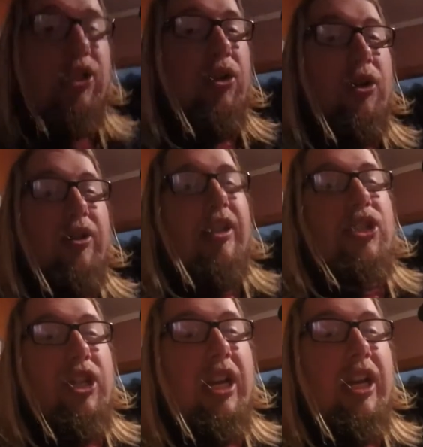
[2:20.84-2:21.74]
sure that
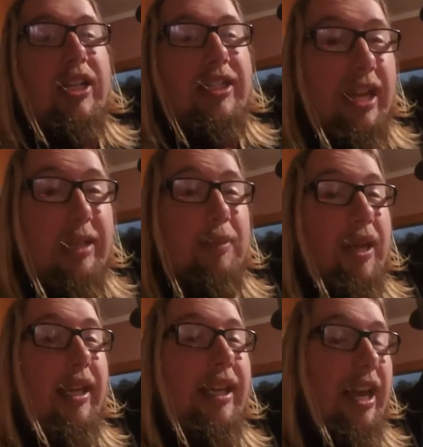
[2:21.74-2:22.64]
she starts
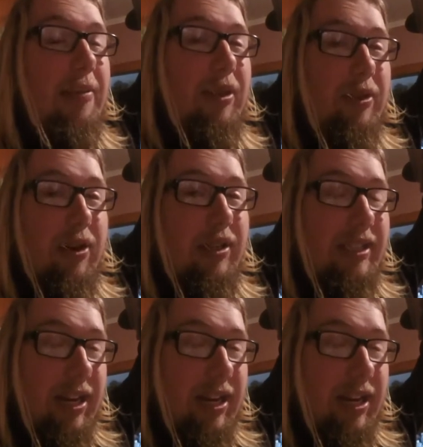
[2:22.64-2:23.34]
playing Game of Thrones